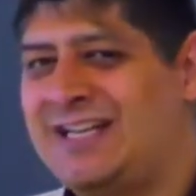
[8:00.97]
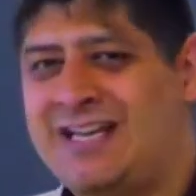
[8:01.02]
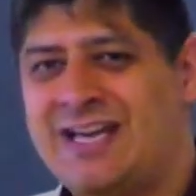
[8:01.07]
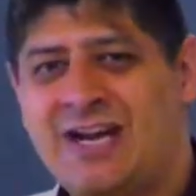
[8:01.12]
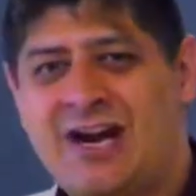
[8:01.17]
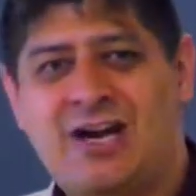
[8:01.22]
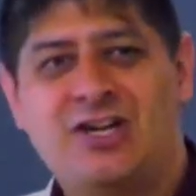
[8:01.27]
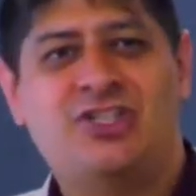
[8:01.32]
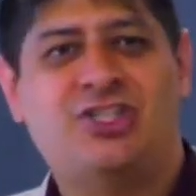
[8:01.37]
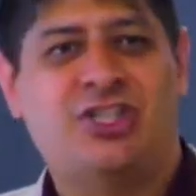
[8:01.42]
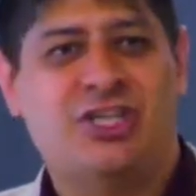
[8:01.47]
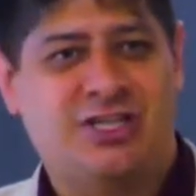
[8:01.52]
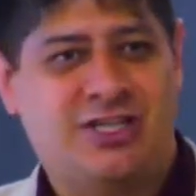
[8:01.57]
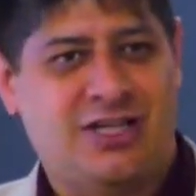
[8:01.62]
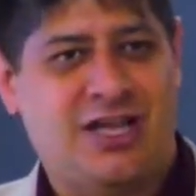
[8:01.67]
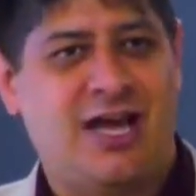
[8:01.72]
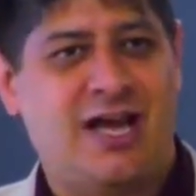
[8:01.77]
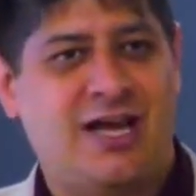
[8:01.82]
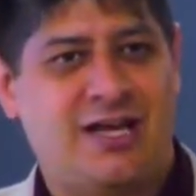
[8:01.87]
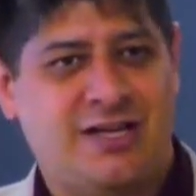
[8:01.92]
And aren't you
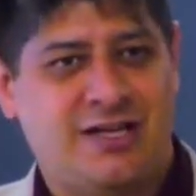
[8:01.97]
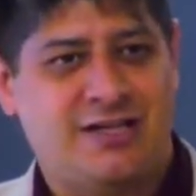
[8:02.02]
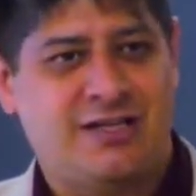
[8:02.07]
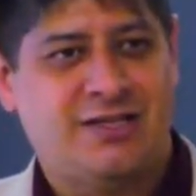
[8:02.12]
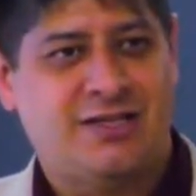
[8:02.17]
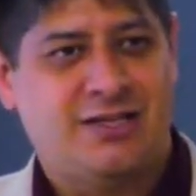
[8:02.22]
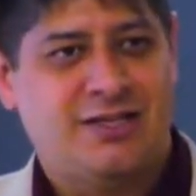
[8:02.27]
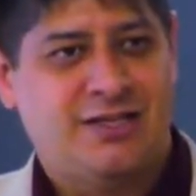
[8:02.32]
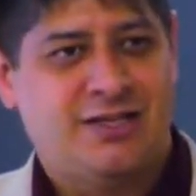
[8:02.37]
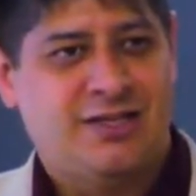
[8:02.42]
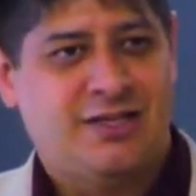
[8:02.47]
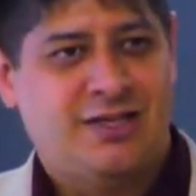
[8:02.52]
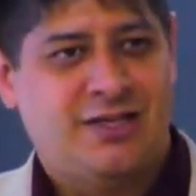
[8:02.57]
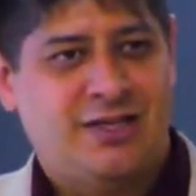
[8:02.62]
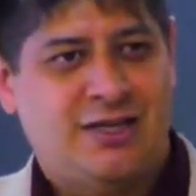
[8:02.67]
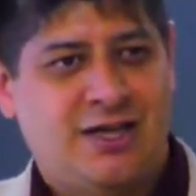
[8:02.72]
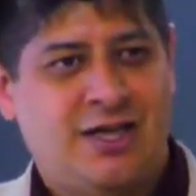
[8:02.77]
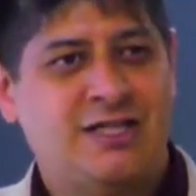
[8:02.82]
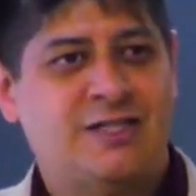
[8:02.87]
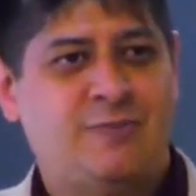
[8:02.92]
glad?
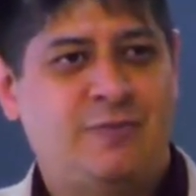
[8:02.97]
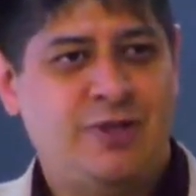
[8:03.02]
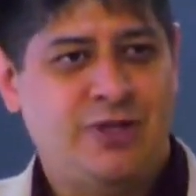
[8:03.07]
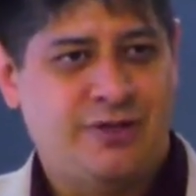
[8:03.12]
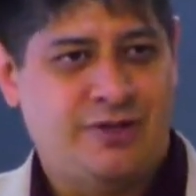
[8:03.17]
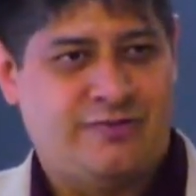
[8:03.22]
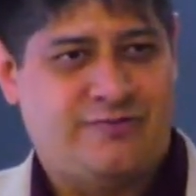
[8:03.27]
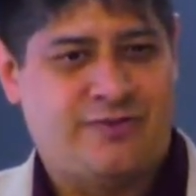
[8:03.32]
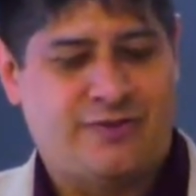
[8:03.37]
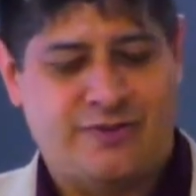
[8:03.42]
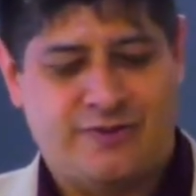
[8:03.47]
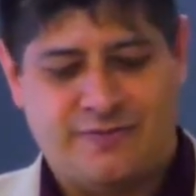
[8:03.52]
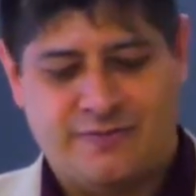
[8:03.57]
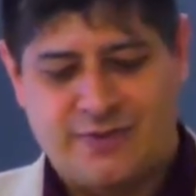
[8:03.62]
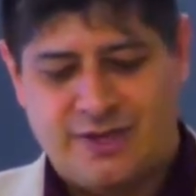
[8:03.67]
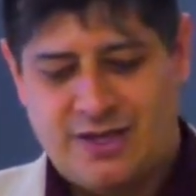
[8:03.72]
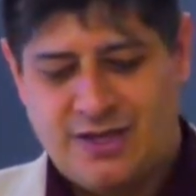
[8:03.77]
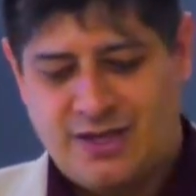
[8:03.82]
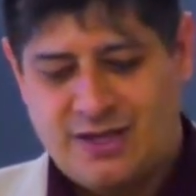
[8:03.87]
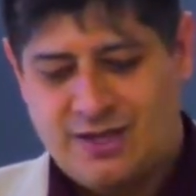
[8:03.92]
It's beautiful.
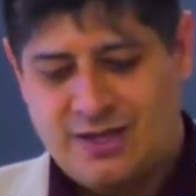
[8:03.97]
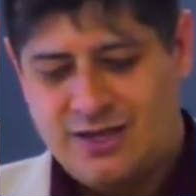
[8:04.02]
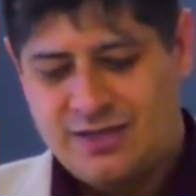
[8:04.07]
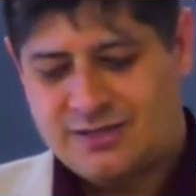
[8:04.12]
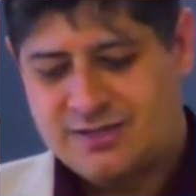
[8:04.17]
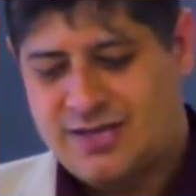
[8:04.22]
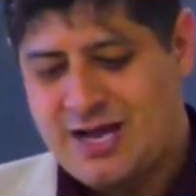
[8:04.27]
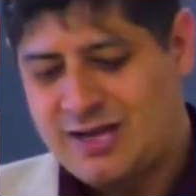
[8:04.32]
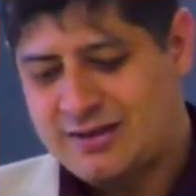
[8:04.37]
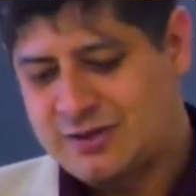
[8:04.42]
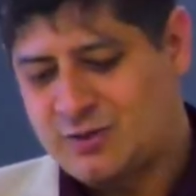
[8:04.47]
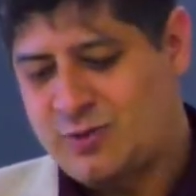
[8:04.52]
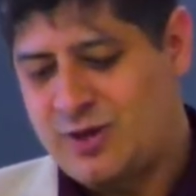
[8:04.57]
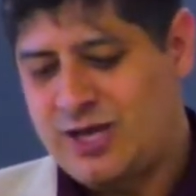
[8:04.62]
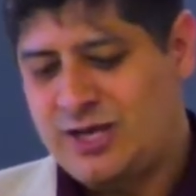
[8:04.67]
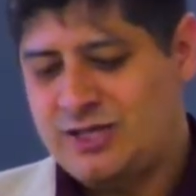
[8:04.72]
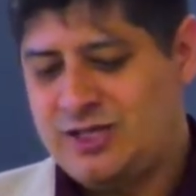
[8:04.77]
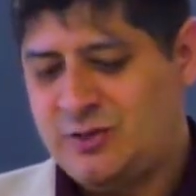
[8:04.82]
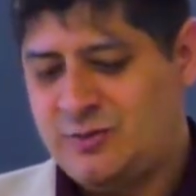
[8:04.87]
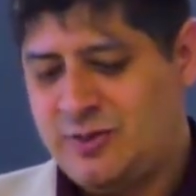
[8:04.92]
It's not the
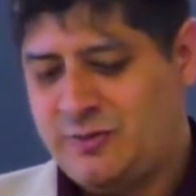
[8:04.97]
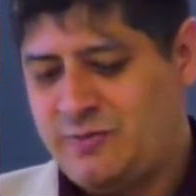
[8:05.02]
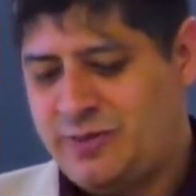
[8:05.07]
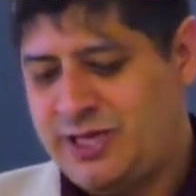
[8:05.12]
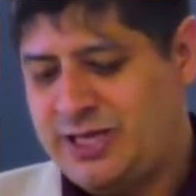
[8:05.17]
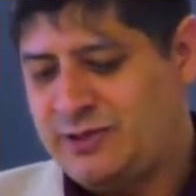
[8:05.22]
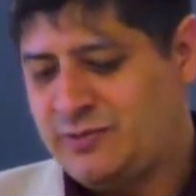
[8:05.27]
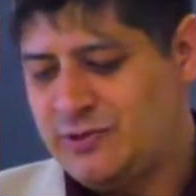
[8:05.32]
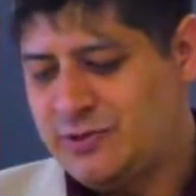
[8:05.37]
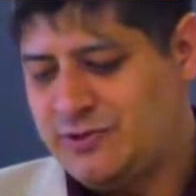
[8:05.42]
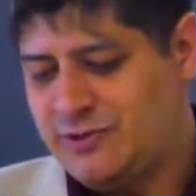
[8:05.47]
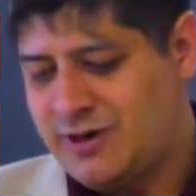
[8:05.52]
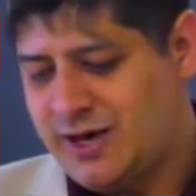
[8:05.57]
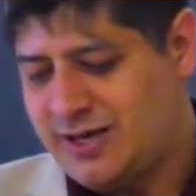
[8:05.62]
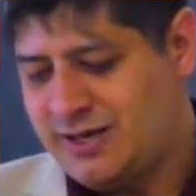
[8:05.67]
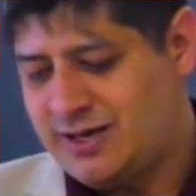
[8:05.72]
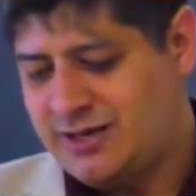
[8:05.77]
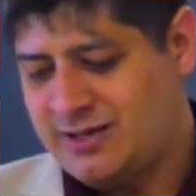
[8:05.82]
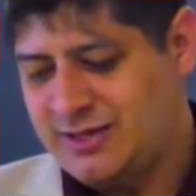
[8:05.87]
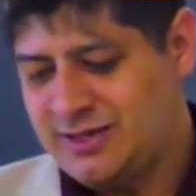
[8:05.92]
way a human being would
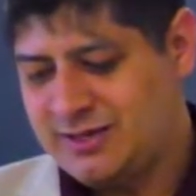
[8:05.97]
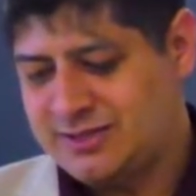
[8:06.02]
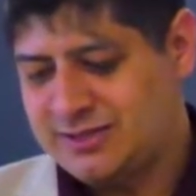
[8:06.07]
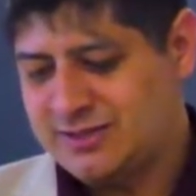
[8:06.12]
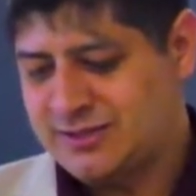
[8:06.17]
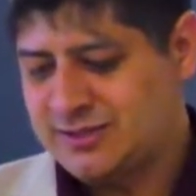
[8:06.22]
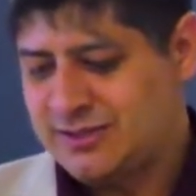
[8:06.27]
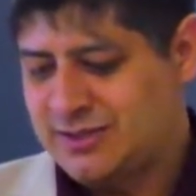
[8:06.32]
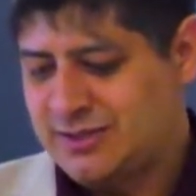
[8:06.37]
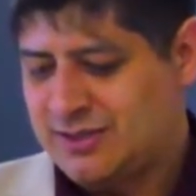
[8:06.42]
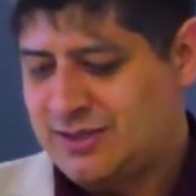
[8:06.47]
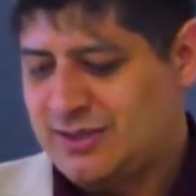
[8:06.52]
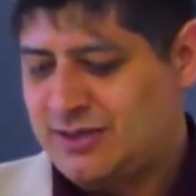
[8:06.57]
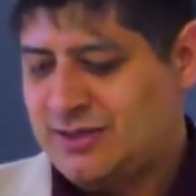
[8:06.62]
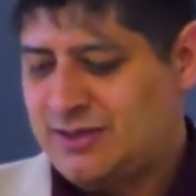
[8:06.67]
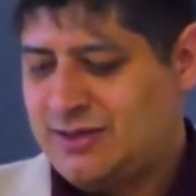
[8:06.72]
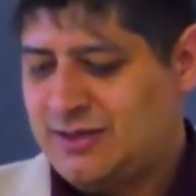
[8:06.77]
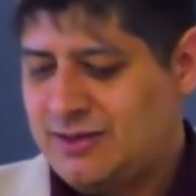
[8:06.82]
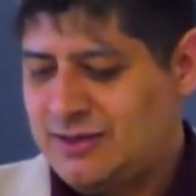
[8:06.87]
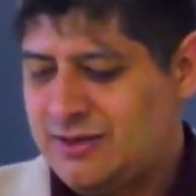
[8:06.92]
write it, it's,
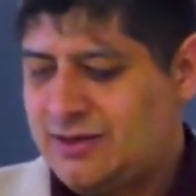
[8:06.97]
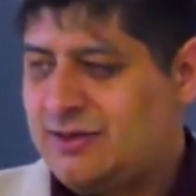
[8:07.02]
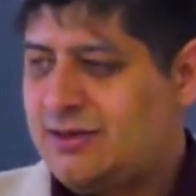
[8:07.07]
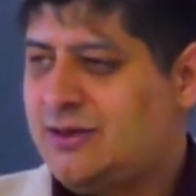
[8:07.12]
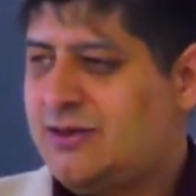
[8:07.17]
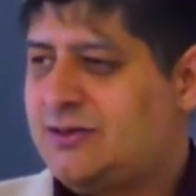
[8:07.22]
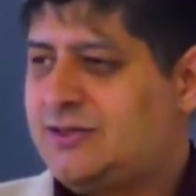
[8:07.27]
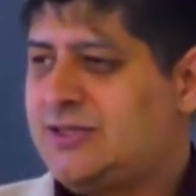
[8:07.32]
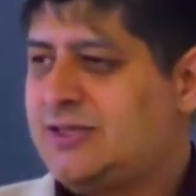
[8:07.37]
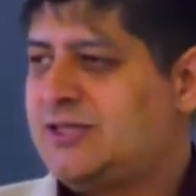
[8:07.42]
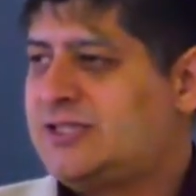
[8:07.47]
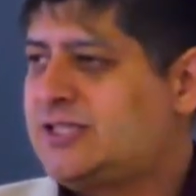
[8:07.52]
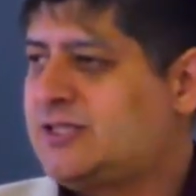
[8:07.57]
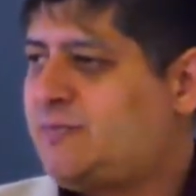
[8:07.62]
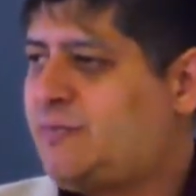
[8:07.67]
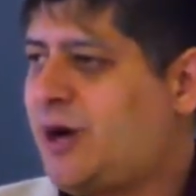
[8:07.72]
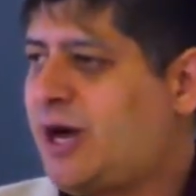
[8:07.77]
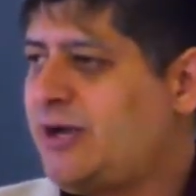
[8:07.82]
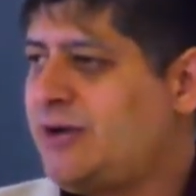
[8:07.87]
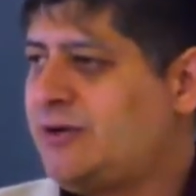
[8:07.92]
it's the
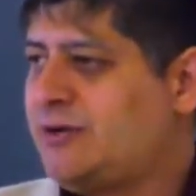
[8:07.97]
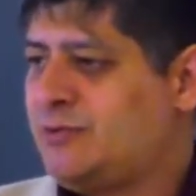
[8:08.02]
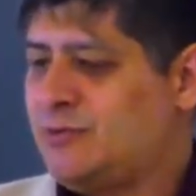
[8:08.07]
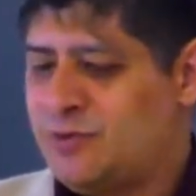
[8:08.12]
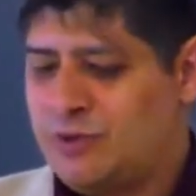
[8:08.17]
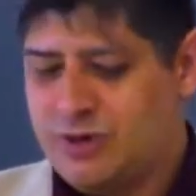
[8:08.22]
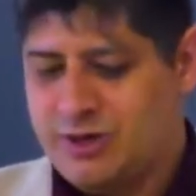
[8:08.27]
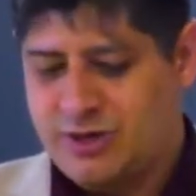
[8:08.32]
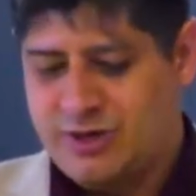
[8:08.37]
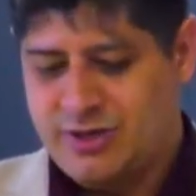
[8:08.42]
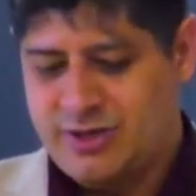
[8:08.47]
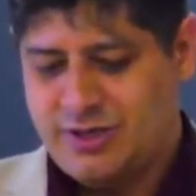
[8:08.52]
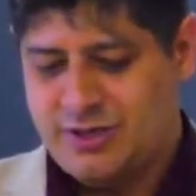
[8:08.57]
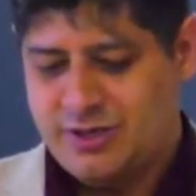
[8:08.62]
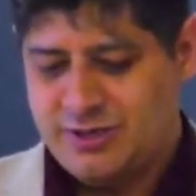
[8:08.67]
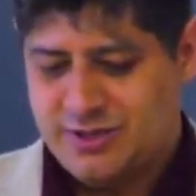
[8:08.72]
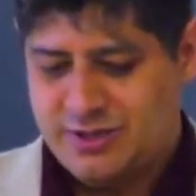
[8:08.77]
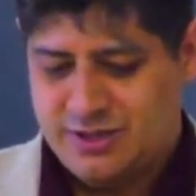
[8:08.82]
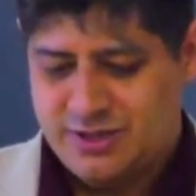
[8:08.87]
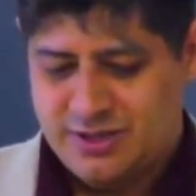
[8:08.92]
inspired word
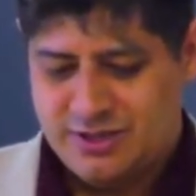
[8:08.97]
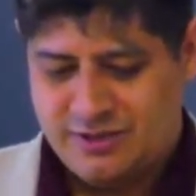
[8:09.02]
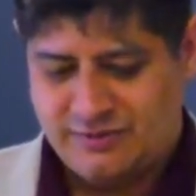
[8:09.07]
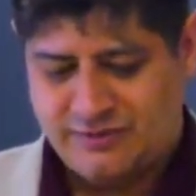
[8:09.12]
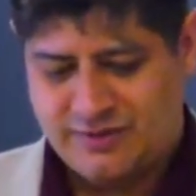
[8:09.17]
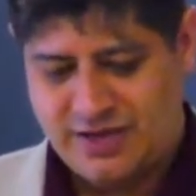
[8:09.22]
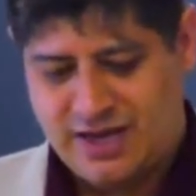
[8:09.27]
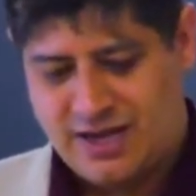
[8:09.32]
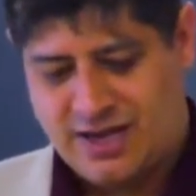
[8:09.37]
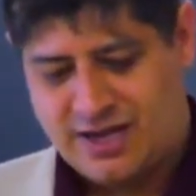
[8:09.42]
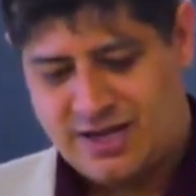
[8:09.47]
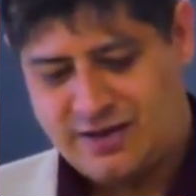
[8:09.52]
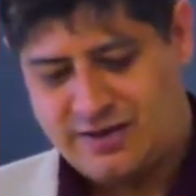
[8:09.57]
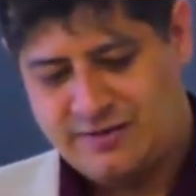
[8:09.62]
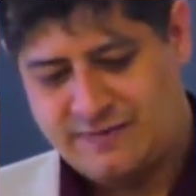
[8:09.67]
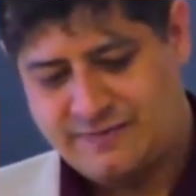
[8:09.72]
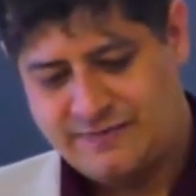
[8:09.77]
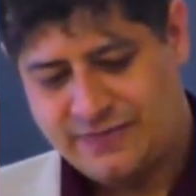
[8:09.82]
of God.